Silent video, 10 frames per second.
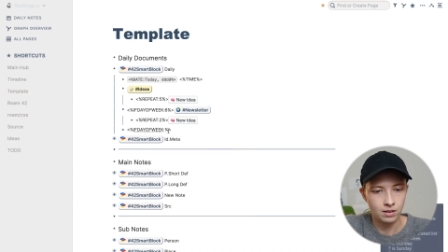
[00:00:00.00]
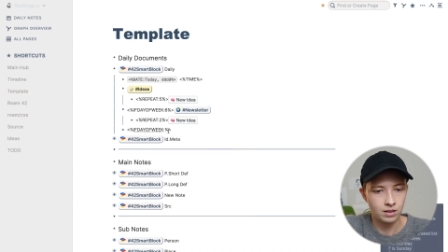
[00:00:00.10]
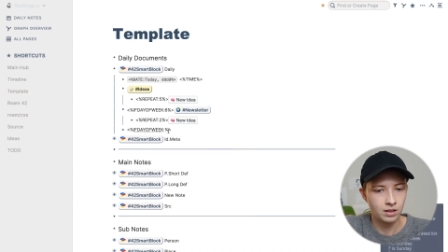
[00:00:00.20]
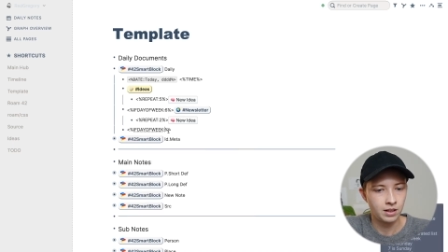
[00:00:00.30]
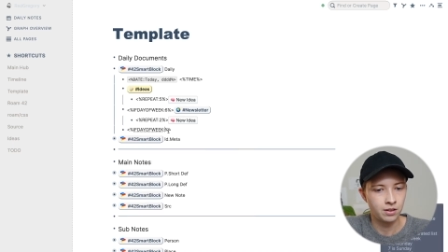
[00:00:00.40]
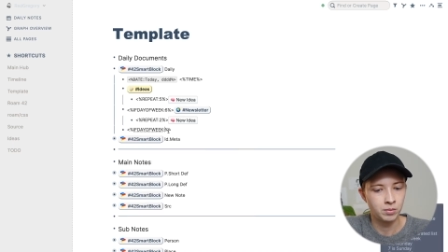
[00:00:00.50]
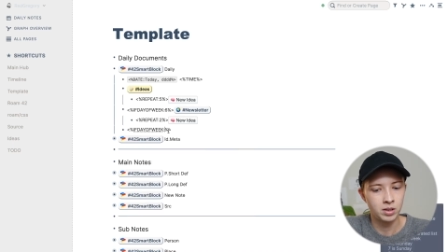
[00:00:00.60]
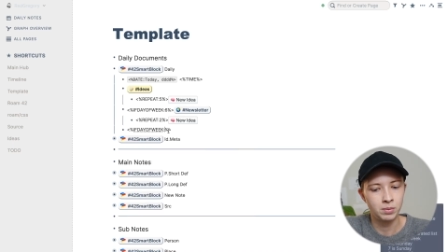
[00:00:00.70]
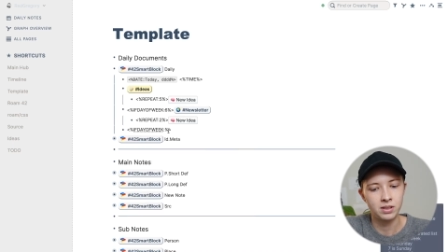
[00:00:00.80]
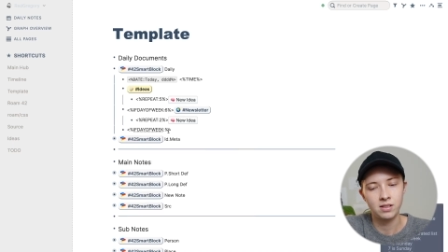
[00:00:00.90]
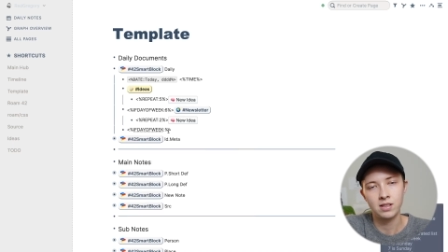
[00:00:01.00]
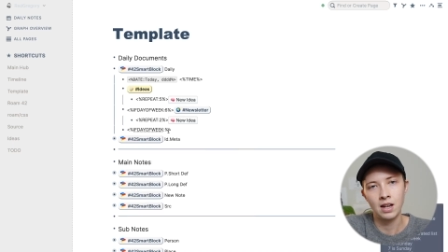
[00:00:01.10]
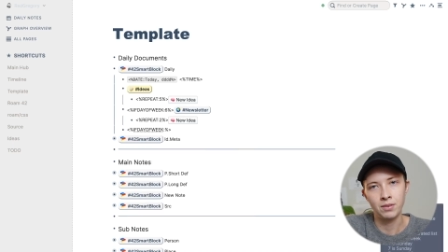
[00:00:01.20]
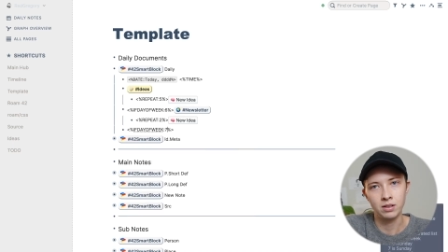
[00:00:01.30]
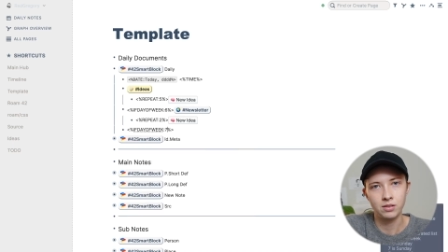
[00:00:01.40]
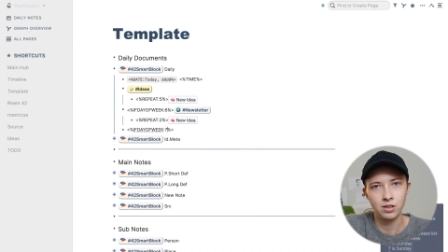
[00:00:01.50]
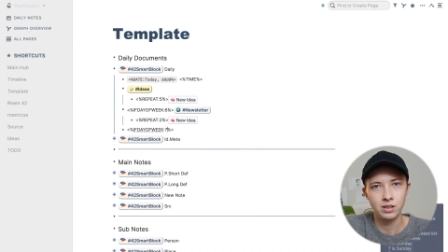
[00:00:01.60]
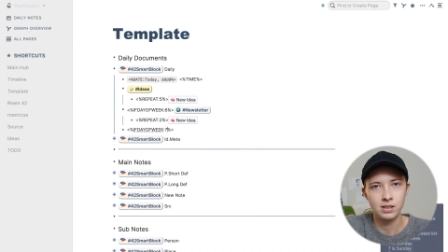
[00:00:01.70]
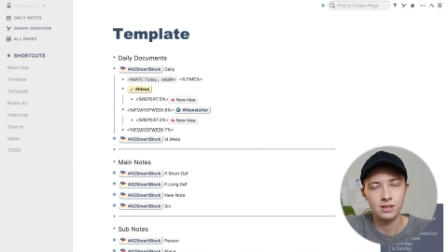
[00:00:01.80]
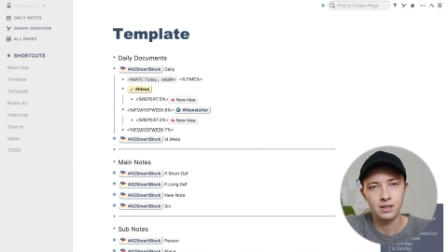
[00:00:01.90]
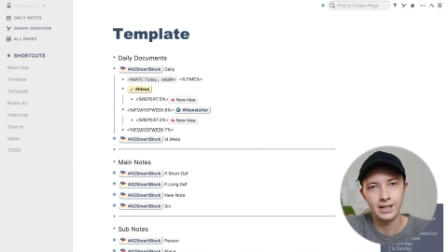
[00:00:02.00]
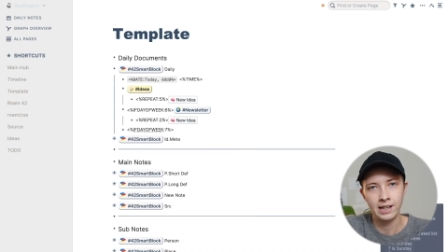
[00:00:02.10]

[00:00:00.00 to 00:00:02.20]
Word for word: And in here I'm going to put 7. So this is the